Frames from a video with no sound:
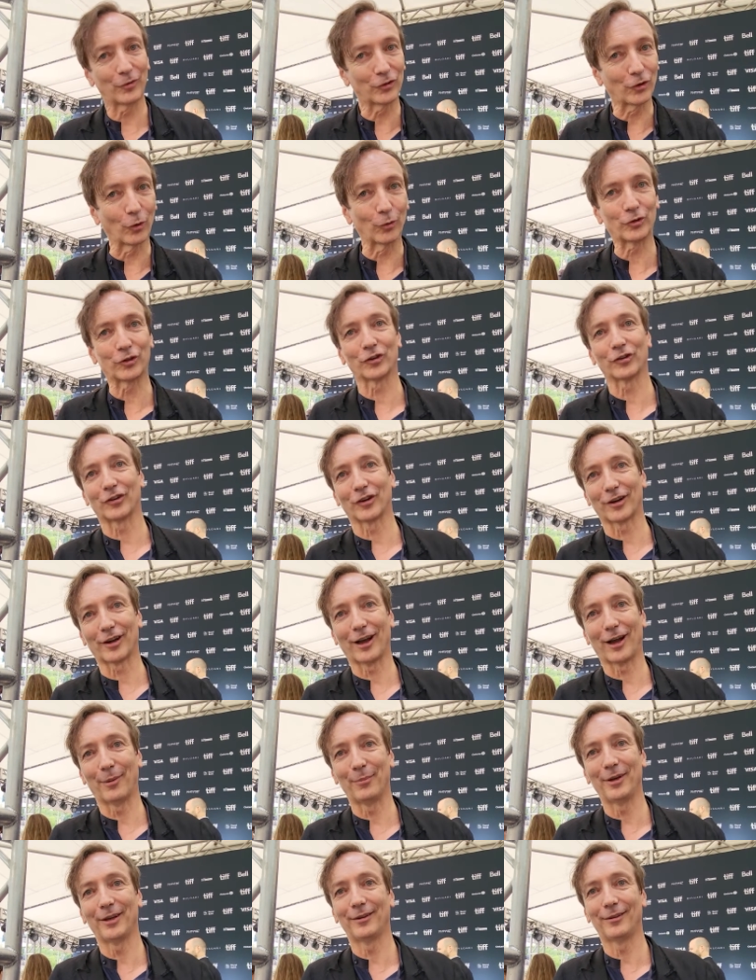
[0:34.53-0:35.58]
soldiers are
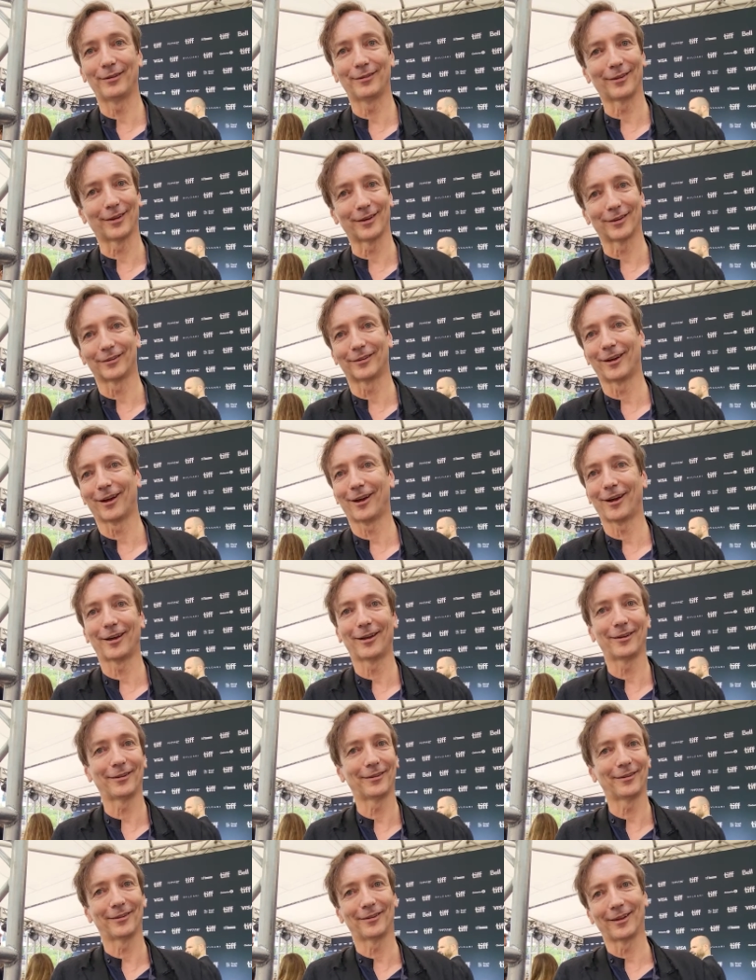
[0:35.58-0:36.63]
coming, they're
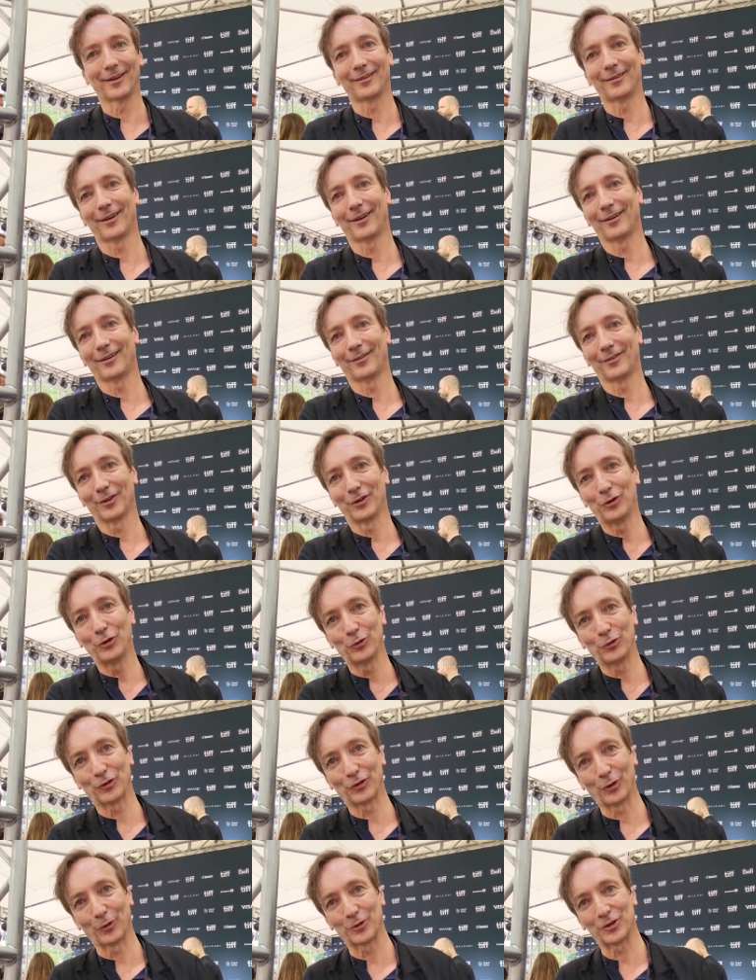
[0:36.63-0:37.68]
dying, then they, the new
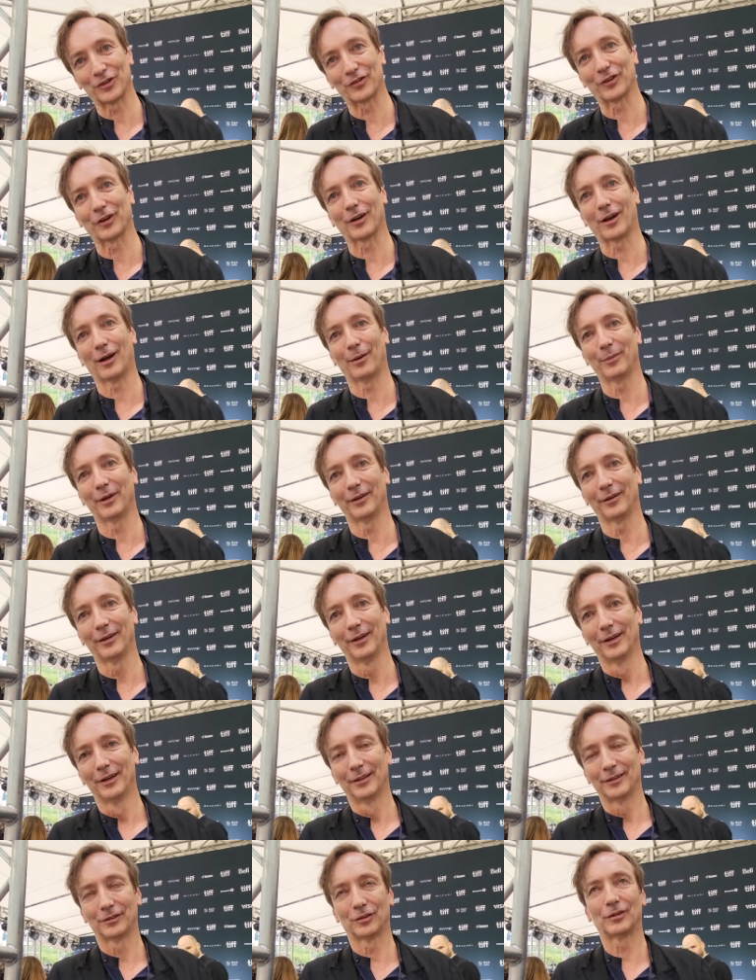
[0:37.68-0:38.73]
soldiers are coming.
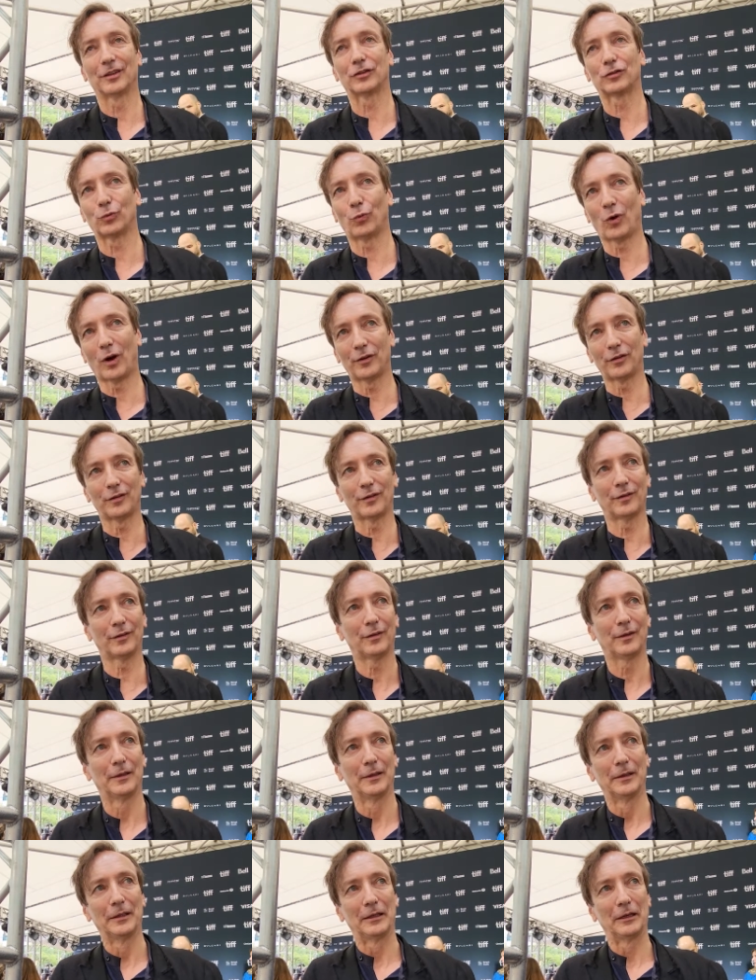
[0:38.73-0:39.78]
So there's one,
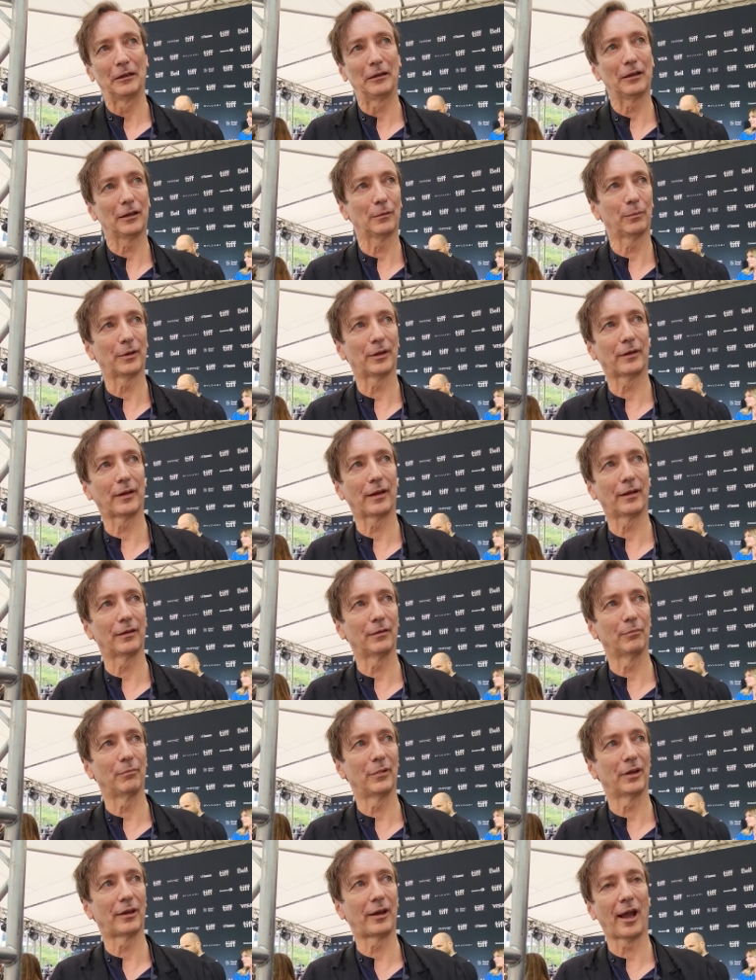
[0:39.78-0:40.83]
a little bit like a
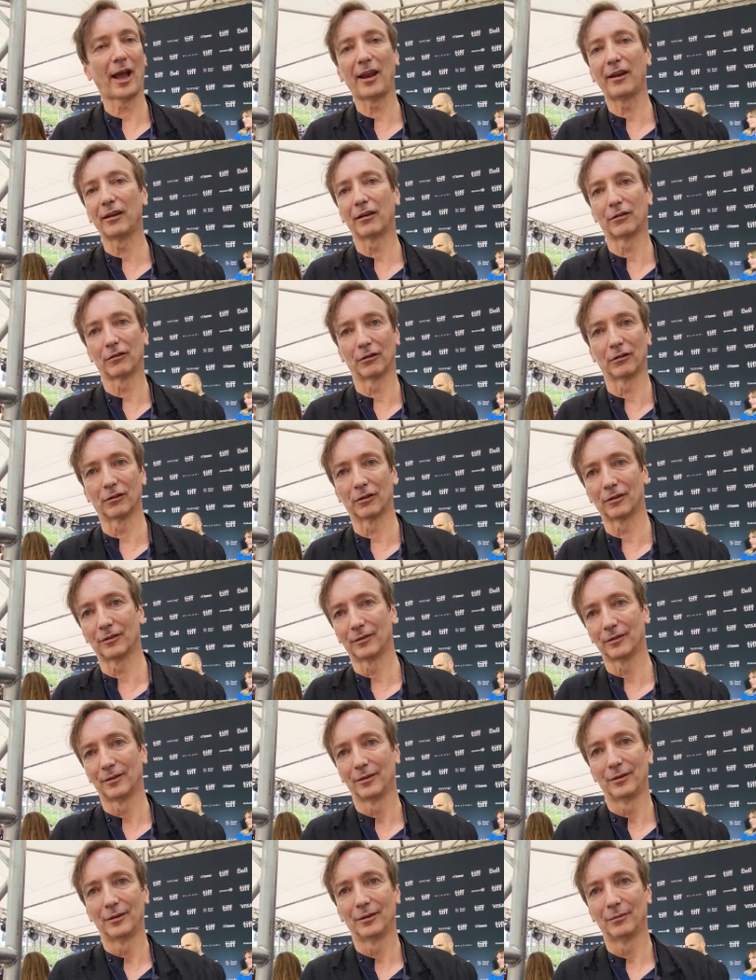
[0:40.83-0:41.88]
mechanical
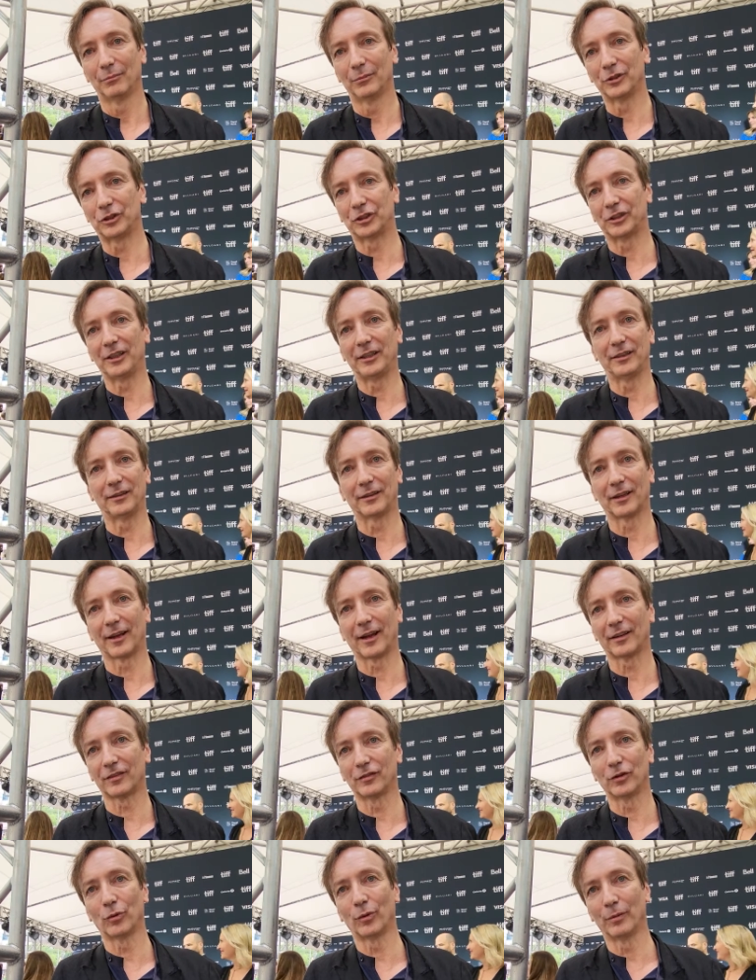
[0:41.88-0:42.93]
machine that
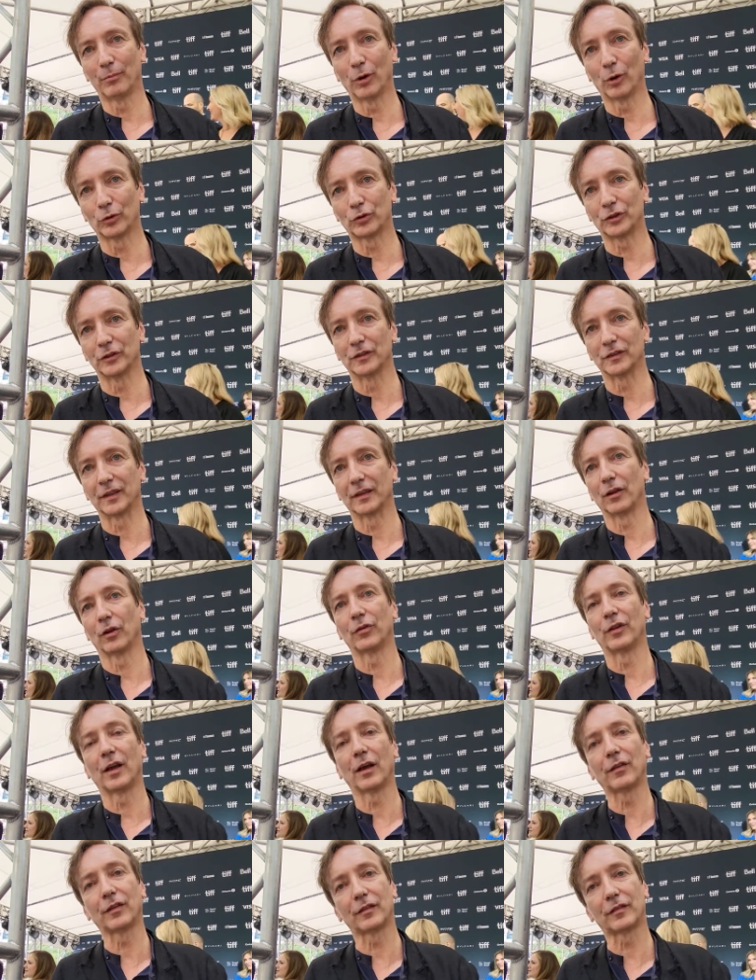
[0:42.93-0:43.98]
has no emotions. And on
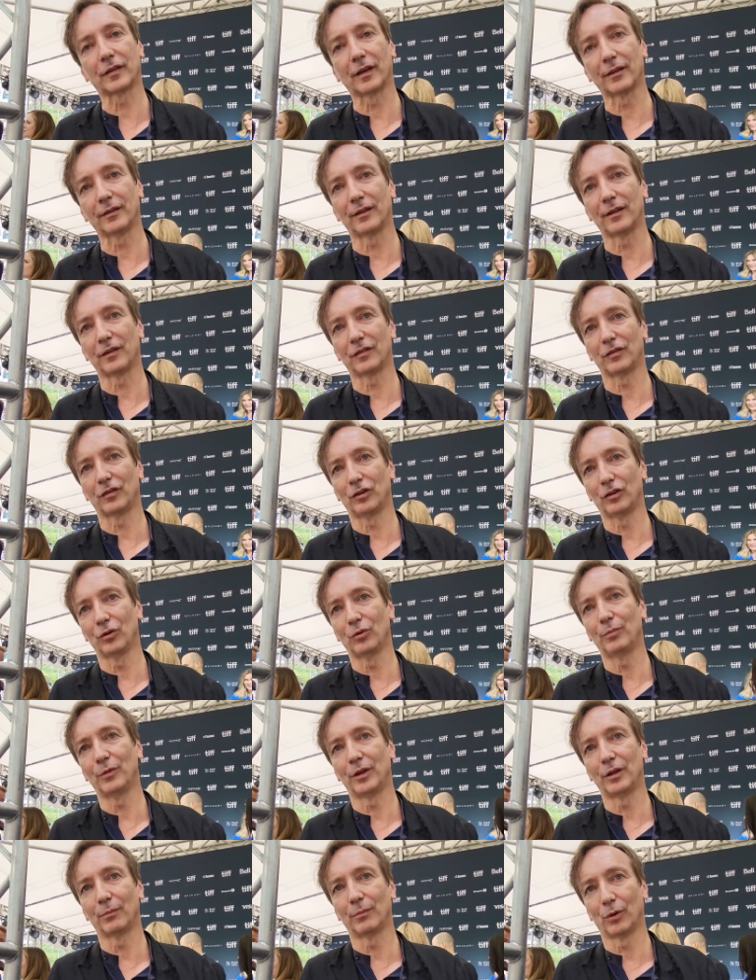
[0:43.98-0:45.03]
the other side, there's a
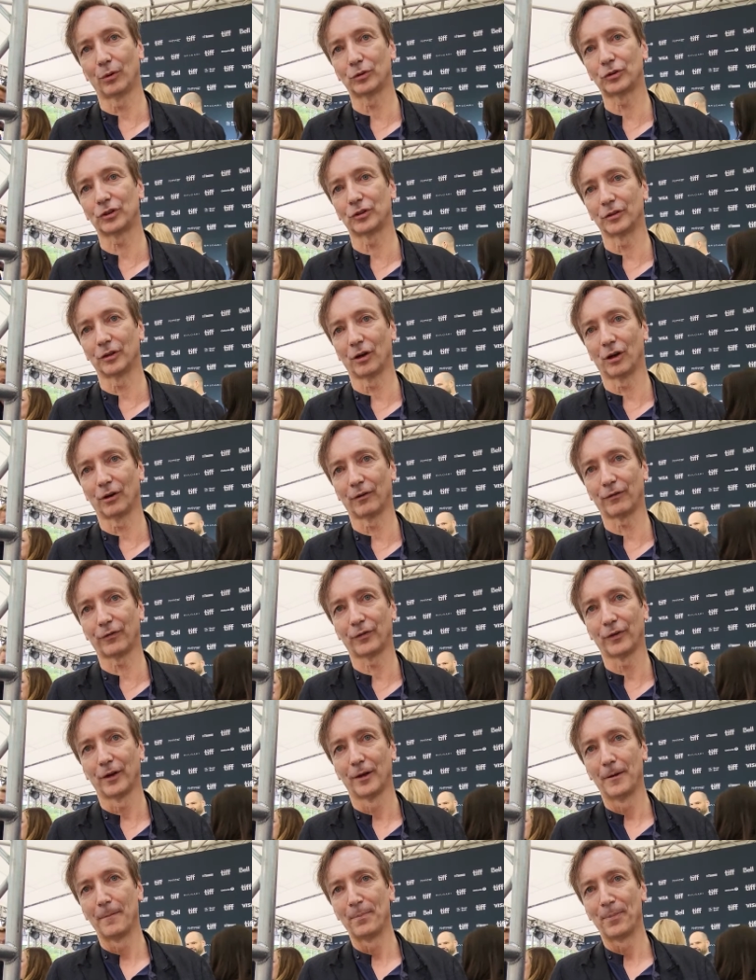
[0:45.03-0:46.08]
human emotion
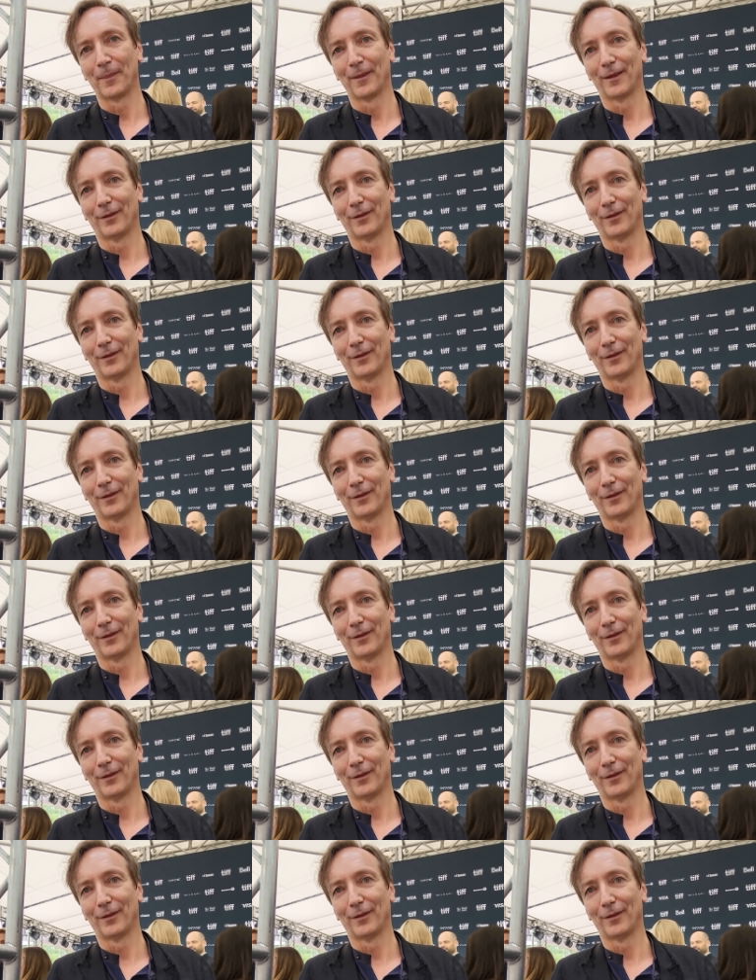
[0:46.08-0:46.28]
of,